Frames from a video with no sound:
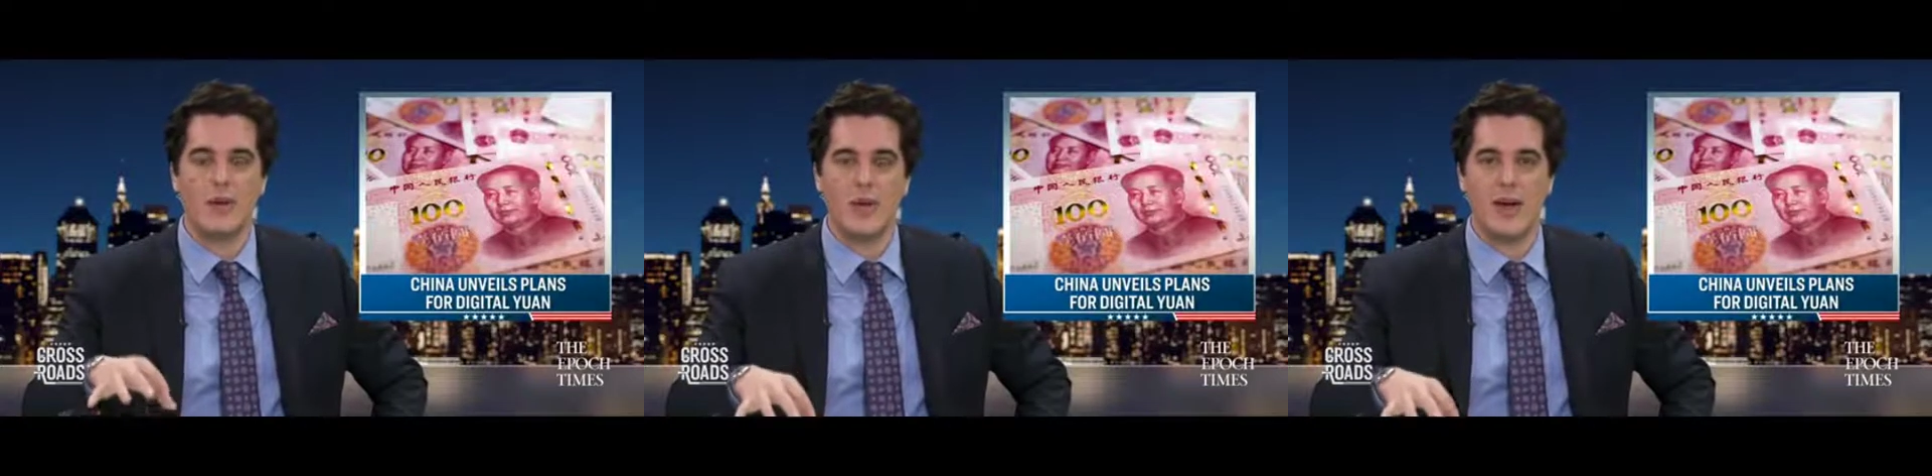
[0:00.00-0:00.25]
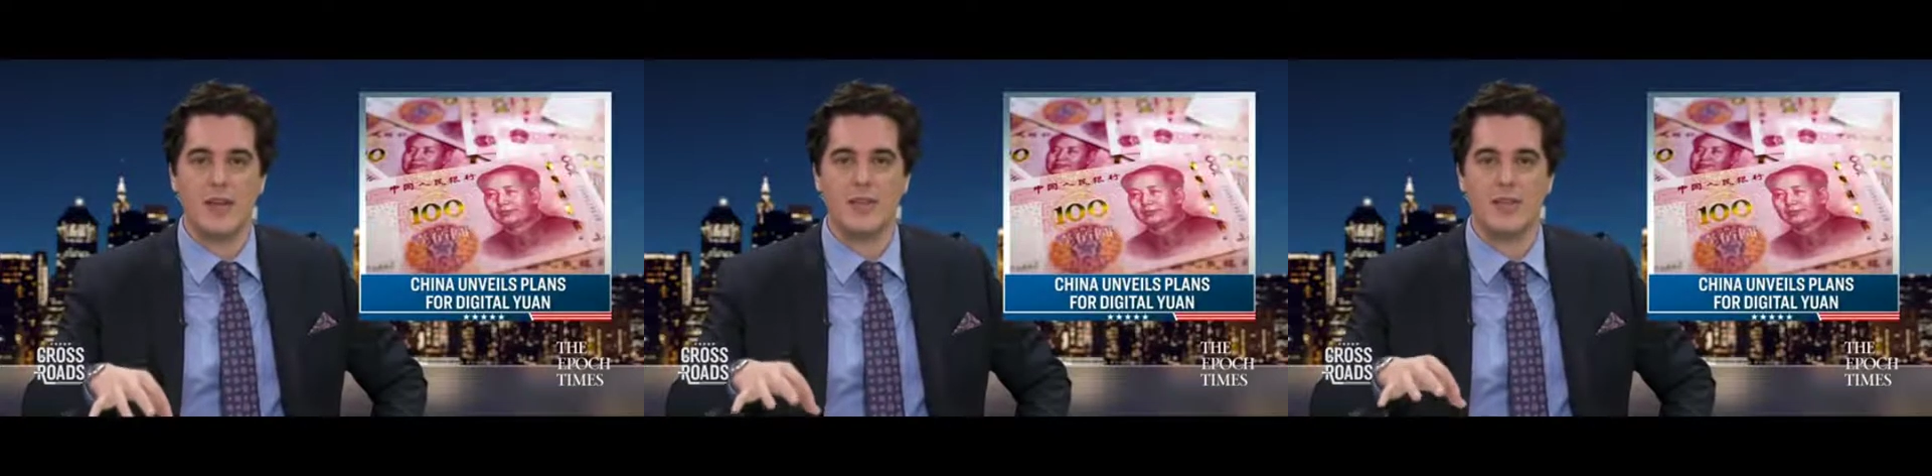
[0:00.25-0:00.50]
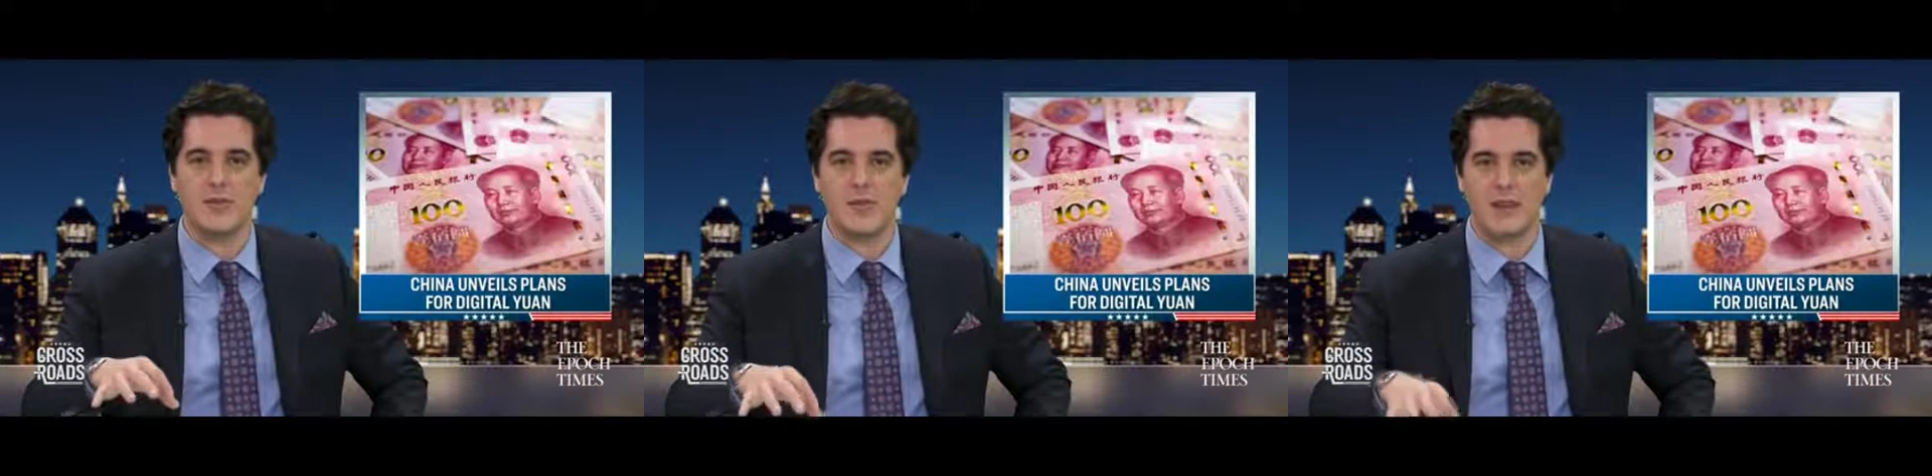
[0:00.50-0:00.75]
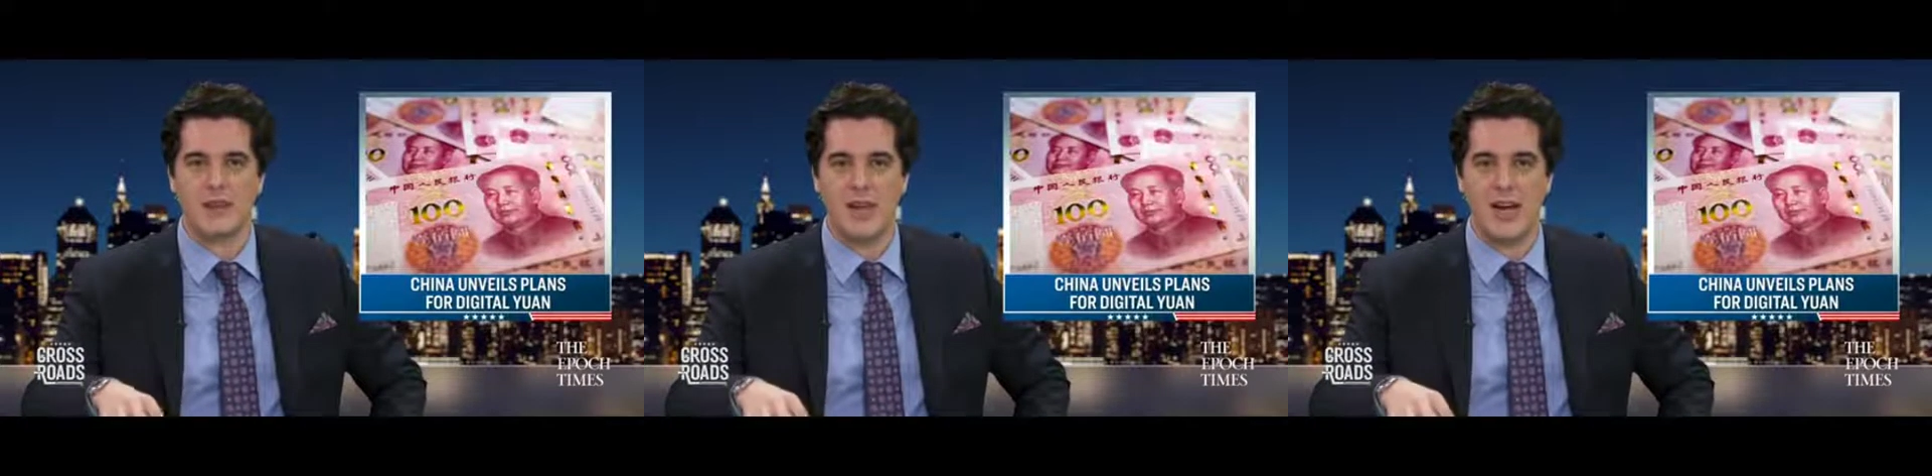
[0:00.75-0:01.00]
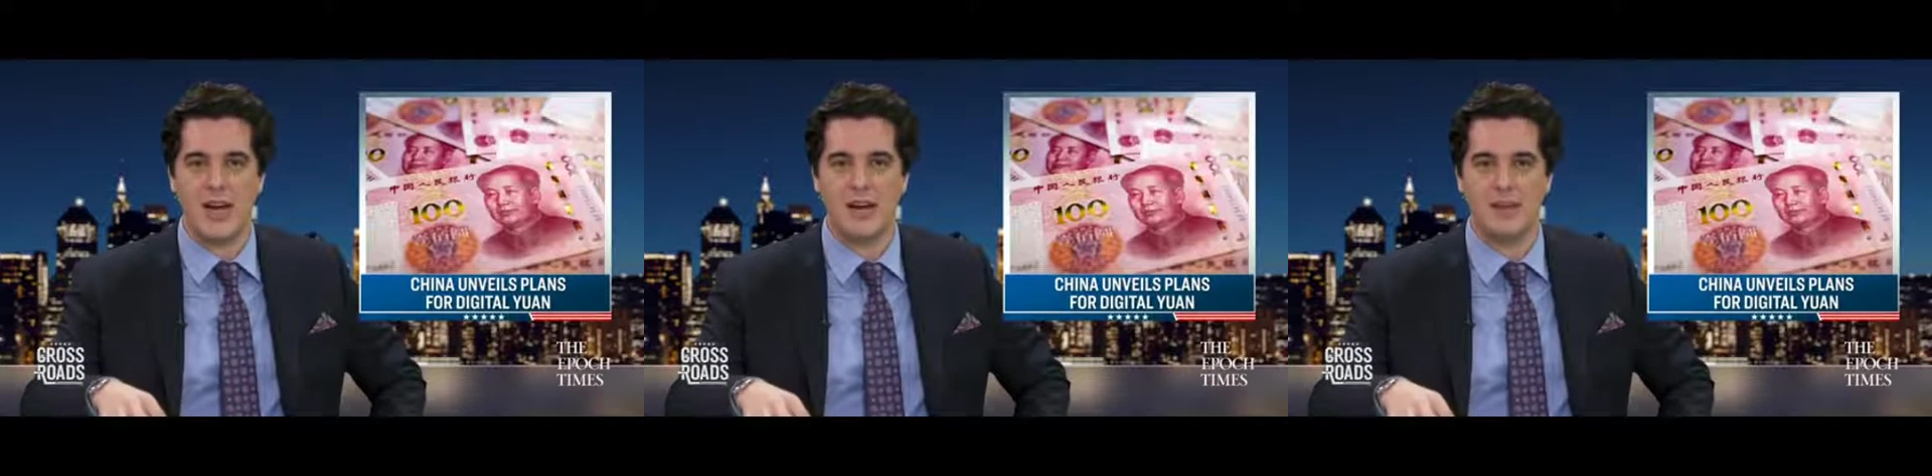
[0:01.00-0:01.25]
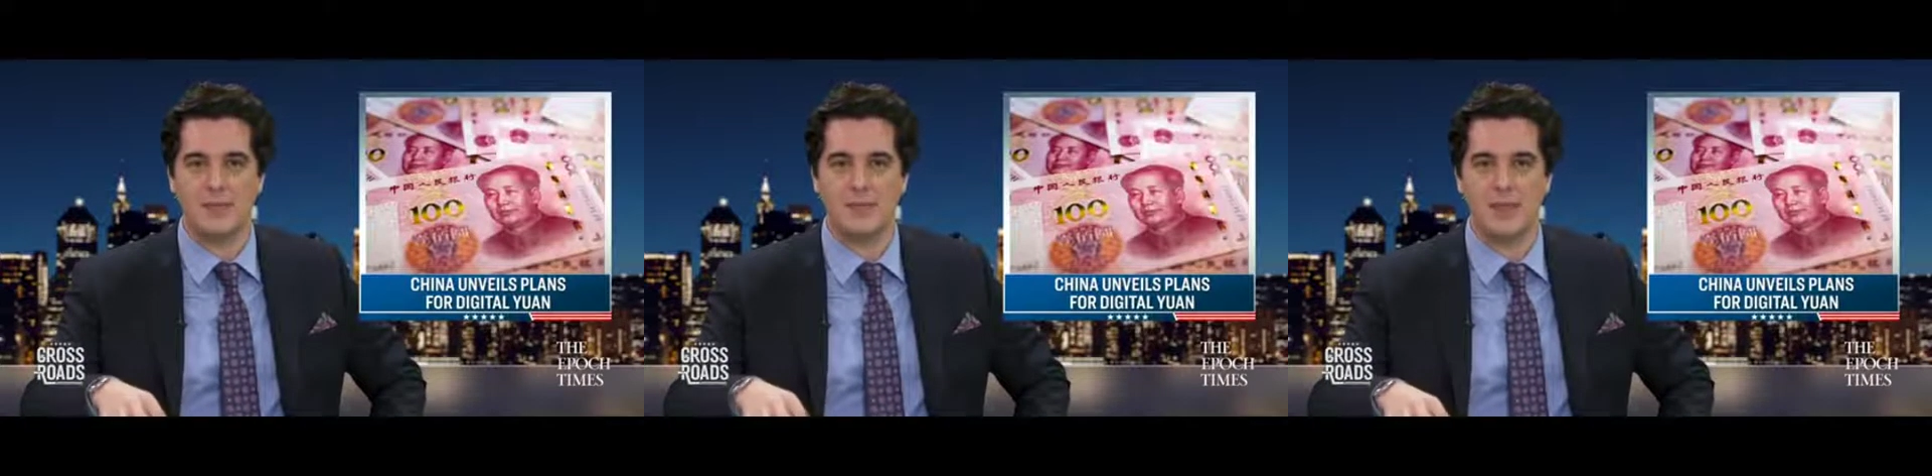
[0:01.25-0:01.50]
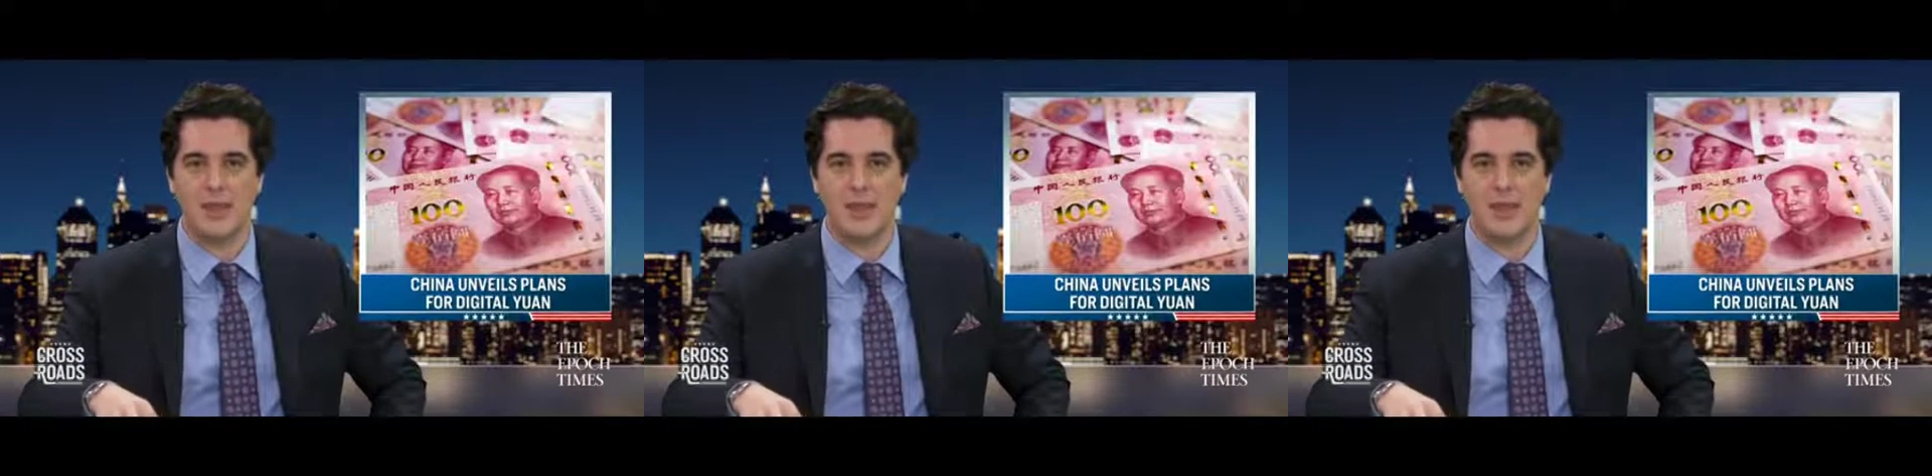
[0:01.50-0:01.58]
crisis for China.